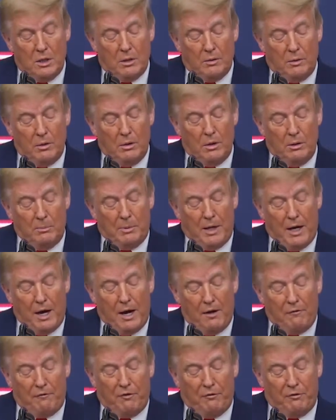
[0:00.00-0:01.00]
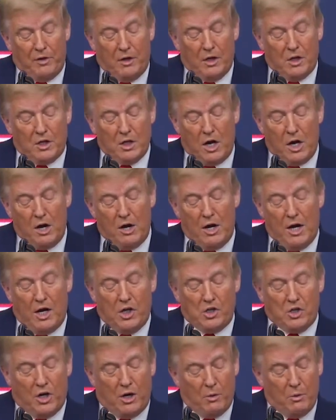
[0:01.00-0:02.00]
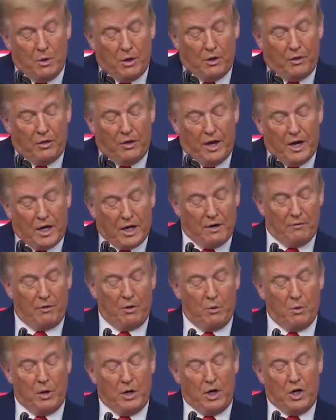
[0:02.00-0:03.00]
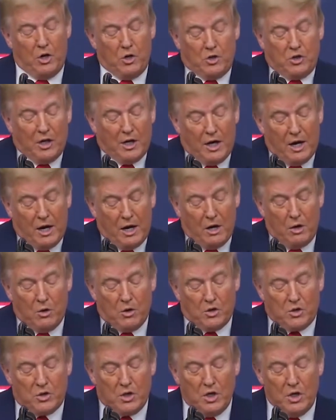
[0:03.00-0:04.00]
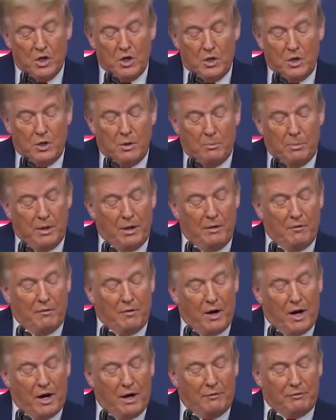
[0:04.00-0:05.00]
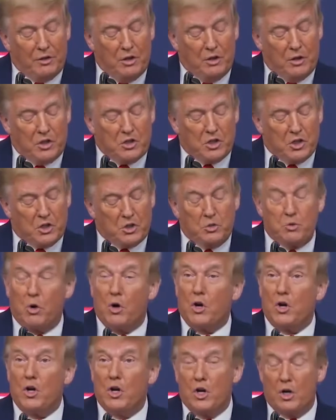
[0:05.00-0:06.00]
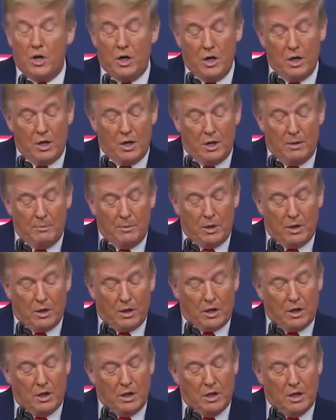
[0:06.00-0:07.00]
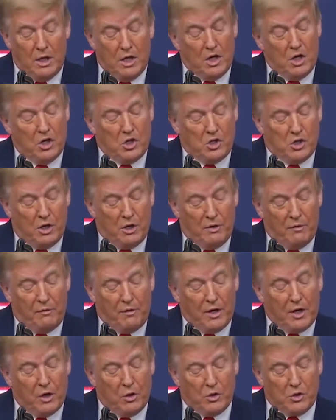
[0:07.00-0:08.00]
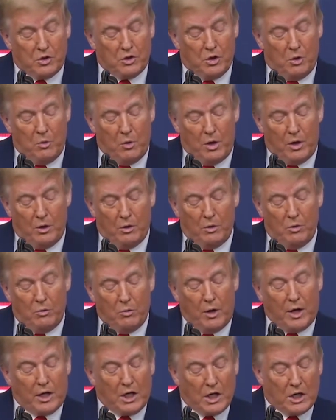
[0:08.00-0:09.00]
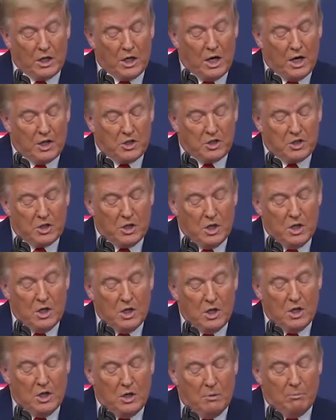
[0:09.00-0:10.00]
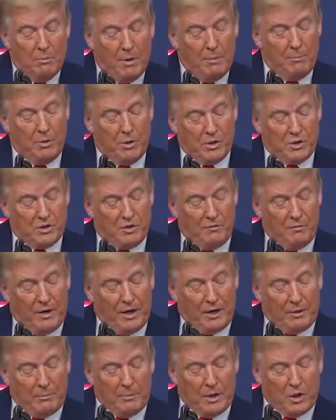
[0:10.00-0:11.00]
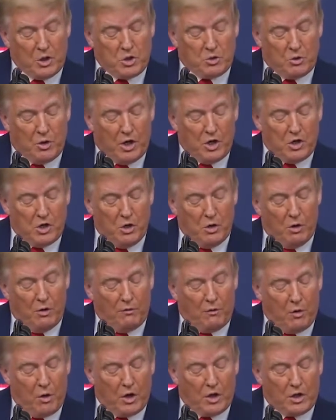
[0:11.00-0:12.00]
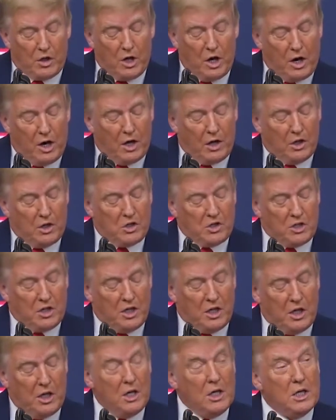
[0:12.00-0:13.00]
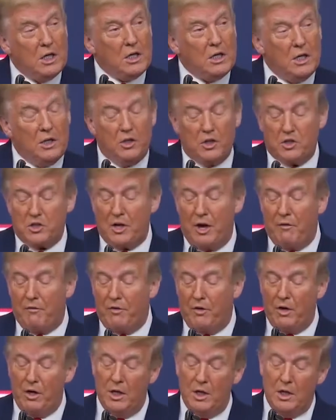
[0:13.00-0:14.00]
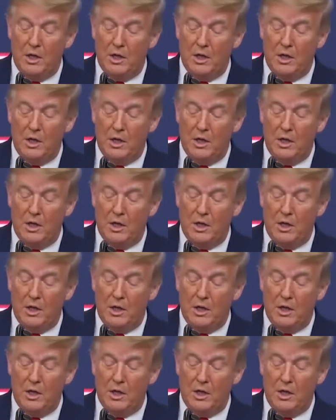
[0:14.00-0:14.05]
On behalf of the entire nation, I want to thank everyone here today who has been involved in this extraordinary American initiative. I also want to recognize members of my administration who have worked tirelessly in this effort.